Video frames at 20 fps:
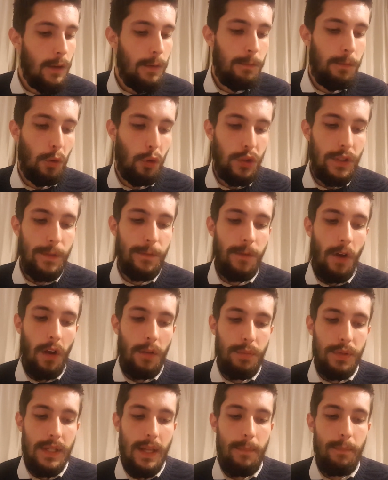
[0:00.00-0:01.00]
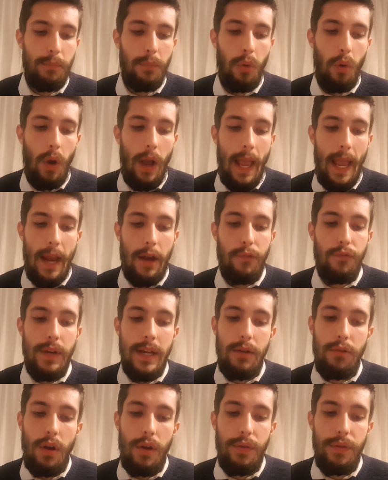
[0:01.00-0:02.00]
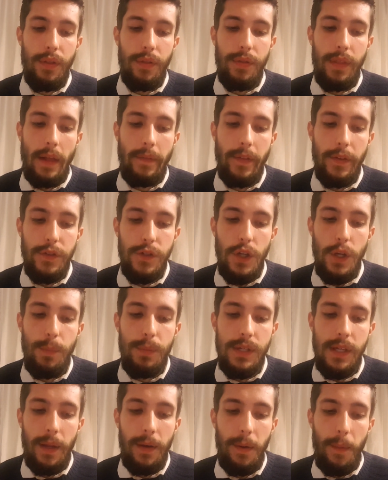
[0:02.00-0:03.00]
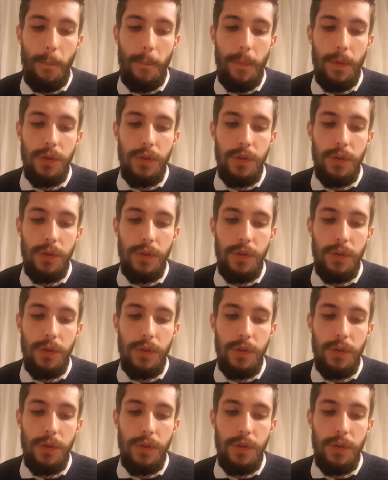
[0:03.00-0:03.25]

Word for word: forty-five percent more hair regrowth than the two percent